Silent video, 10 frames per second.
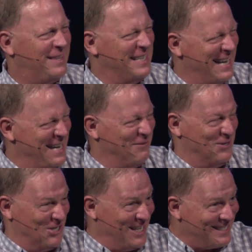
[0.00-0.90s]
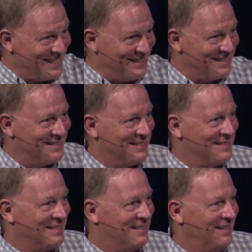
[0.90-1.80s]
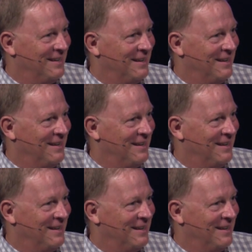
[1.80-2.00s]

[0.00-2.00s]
At the day of Jesus?